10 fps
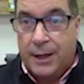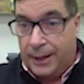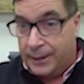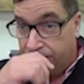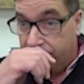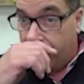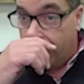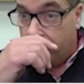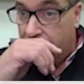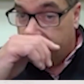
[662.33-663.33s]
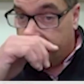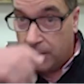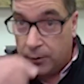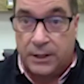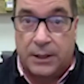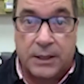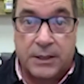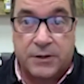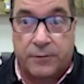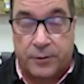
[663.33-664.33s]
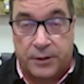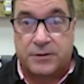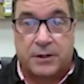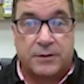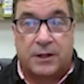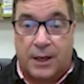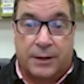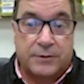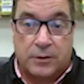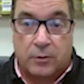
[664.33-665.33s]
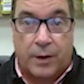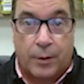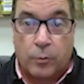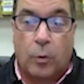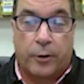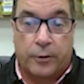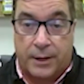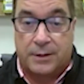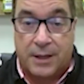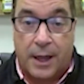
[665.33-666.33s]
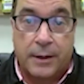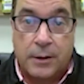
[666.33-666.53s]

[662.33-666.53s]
it's very, very easy for these things to get into the groundwater and